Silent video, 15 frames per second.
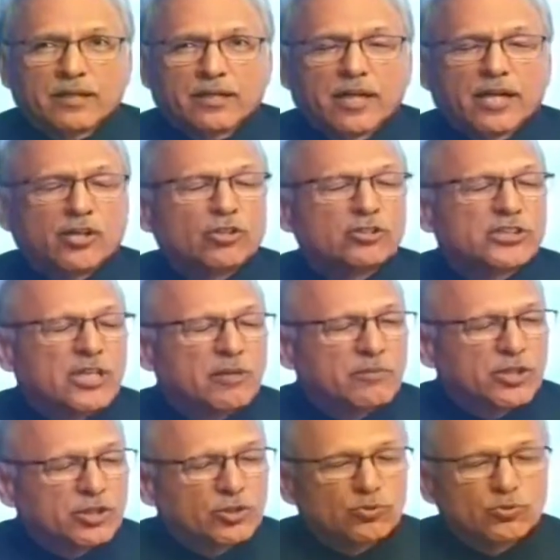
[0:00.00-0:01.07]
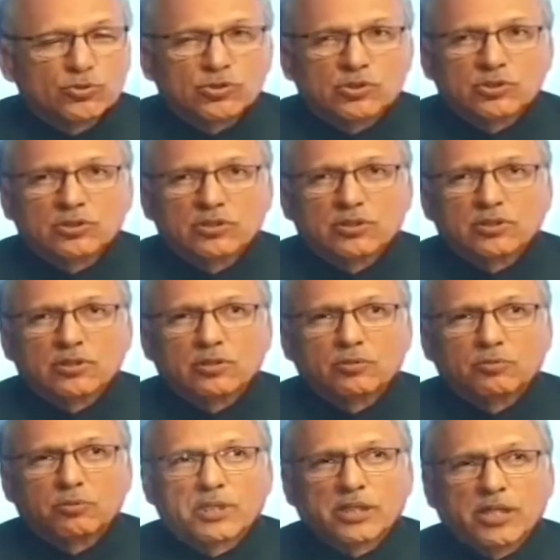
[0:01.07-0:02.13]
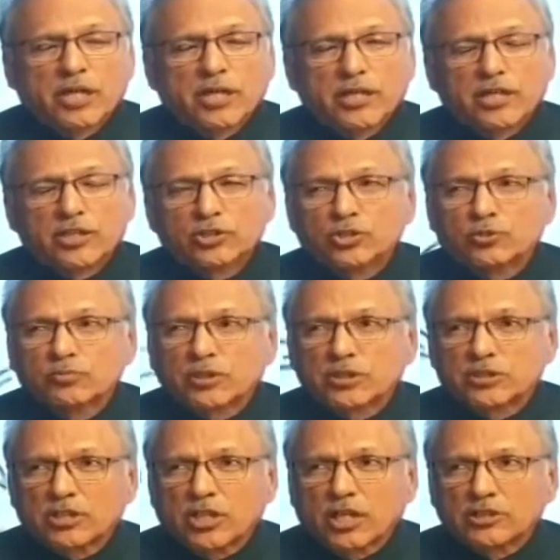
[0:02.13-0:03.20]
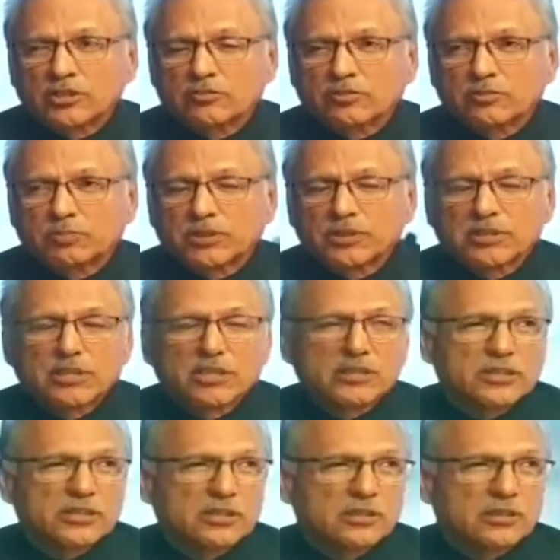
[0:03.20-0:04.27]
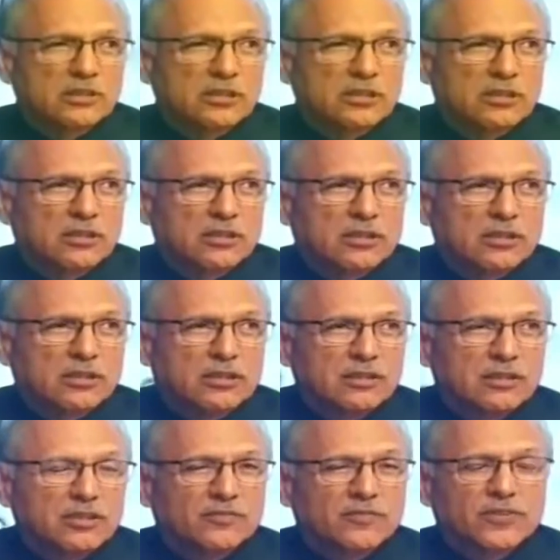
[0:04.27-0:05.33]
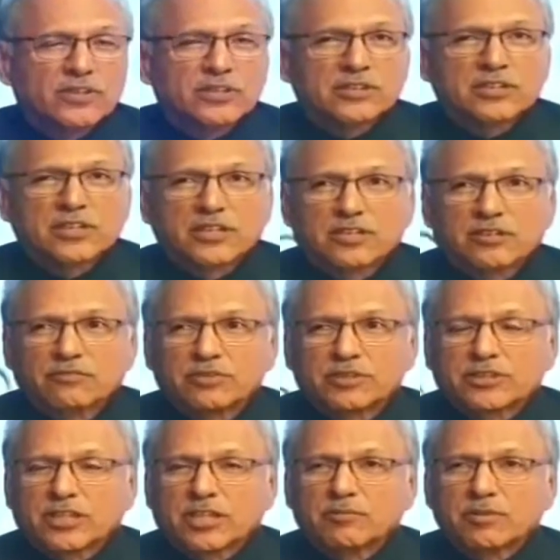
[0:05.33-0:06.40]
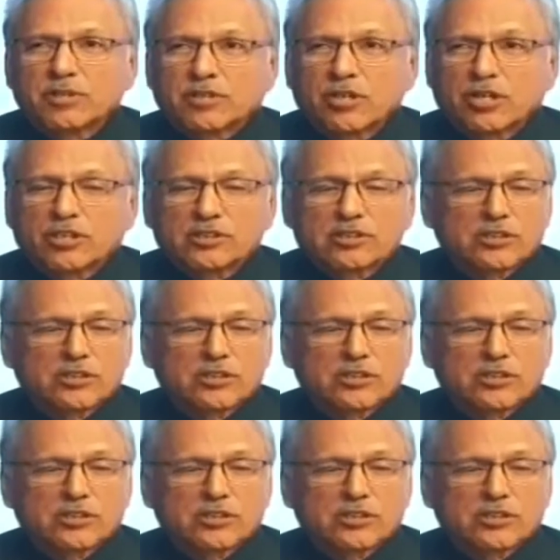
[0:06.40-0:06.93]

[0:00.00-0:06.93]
And on some issues, when I assumed the charge of the presidency, the first day which came across